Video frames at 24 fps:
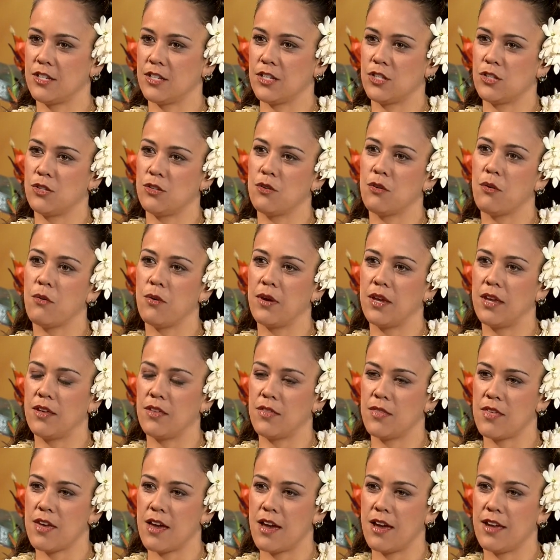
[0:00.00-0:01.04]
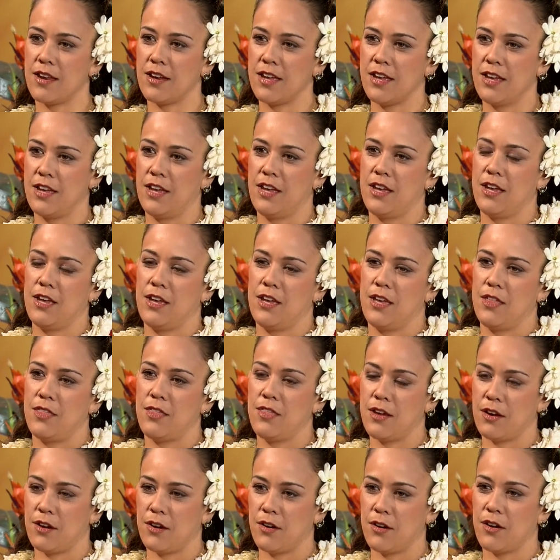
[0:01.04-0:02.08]
just knowing that
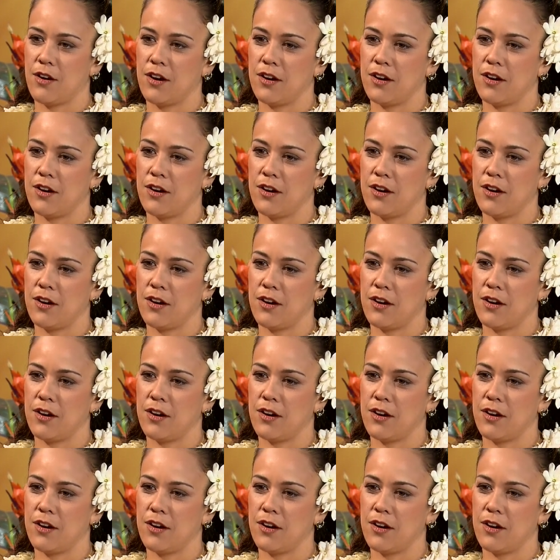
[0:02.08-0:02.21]
there